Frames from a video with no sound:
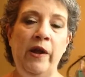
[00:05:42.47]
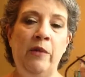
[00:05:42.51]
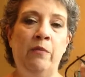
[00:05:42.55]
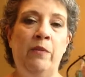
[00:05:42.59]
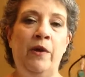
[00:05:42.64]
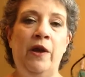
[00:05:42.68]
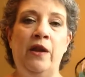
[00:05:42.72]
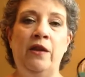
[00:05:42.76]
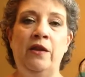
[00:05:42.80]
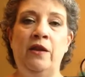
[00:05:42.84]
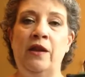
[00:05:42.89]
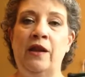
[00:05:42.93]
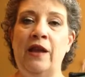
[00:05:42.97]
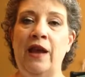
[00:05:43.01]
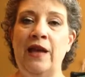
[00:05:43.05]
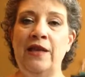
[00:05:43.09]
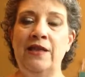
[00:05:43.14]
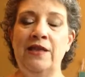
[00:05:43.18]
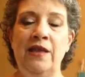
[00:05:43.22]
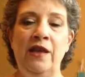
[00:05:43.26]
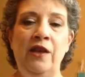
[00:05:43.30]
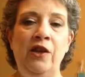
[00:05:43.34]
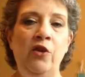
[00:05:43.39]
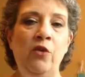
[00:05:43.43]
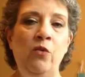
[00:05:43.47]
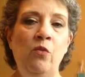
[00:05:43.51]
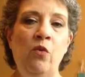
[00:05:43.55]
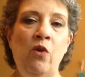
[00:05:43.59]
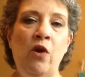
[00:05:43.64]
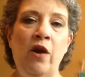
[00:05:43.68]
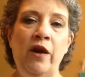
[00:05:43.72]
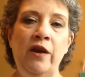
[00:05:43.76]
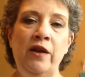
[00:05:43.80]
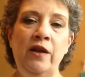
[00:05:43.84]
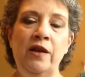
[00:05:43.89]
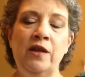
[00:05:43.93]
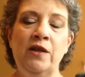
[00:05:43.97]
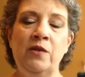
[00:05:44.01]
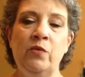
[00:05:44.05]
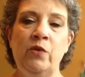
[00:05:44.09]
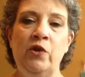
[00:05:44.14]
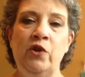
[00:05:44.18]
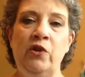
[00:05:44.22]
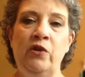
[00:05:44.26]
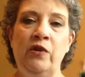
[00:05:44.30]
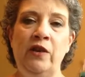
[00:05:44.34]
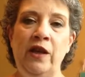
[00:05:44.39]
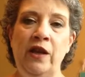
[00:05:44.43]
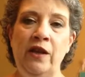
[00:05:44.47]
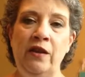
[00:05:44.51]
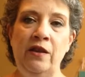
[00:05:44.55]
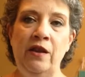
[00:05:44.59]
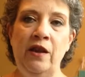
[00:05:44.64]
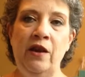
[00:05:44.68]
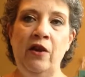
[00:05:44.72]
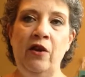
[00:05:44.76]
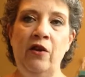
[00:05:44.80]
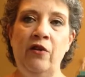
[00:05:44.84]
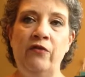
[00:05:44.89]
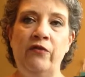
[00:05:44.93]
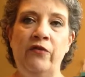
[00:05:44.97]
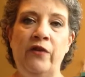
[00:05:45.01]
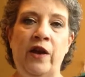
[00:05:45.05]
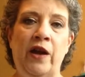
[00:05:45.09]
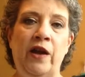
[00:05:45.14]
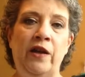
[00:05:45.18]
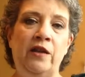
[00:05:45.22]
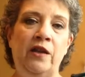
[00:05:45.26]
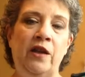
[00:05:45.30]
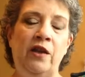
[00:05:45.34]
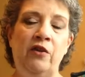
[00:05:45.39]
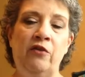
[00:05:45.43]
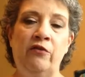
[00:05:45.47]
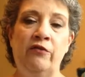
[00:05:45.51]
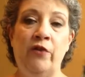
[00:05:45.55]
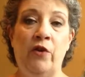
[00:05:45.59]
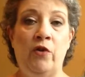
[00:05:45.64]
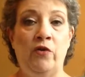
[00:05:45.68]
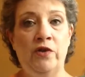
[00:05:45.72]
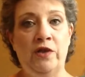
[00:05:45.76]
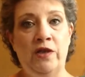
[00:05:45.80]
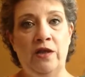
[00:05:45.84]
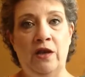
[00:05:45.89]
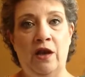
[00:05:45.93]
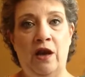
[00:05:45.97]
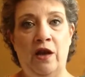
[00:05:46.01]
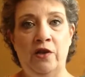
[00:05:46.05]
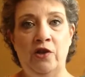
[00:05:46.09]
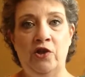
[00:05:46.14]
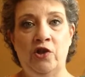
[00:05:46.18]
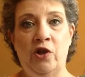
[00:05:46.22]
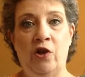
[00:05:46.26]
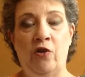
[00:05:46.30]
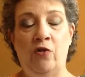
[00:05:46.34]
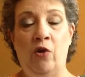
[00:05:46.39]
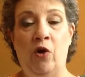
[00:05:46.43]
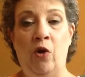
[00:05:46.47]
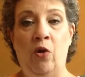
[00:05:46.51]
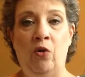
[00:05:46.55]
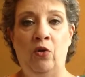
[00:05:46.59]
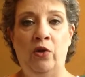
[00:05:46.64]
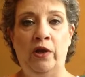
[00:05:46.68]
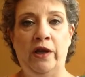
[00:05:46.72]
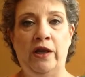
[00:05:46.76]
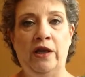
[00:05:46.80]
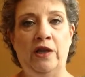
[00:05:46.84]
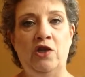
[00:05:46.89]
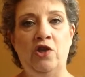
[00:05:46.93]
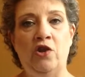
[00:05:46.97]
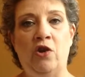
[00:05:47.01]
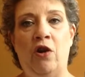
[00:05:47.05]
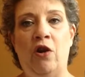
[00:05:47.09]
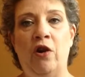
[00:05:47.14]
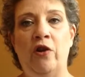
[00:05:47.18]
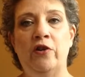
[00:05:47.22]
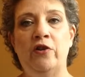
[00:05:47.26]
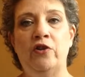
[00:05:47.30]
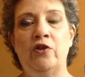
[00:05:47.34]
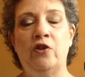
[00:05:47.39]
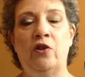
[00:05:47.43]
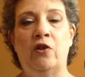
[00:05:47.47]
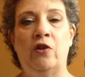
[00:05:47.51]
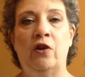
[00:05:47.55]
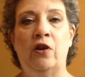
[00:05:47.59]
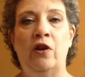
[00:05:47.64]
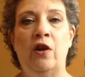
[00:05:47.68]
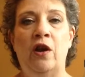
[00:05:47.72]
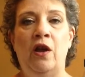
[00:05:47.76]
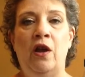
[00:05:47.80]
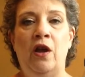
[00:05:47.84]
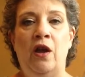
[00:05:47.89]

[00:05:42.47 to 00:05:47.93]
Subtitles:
but the last thing you want is when you get there to find that your phone's not holding a charge or